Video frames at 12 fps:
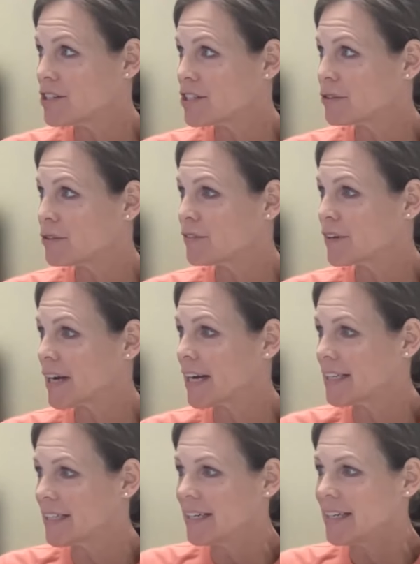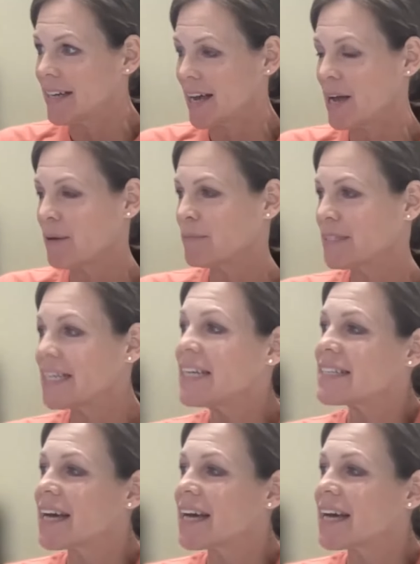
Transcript: So we've got um, Denise